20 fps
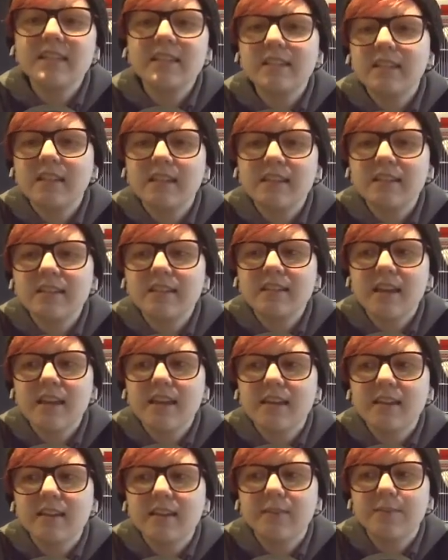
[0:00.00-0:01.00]
Because
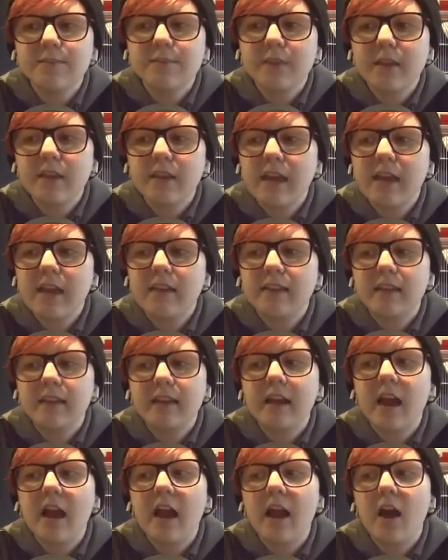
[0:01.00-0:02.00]
like, again,
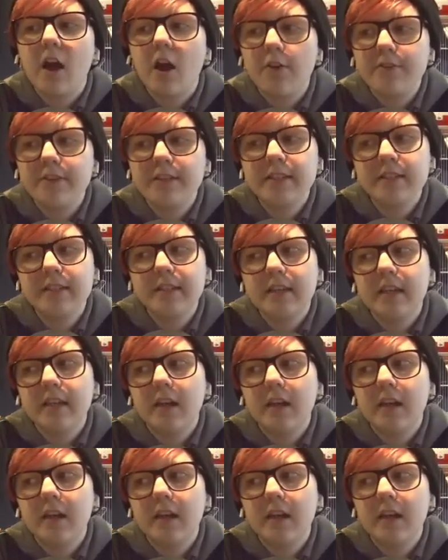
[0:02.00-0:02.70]
like, obviously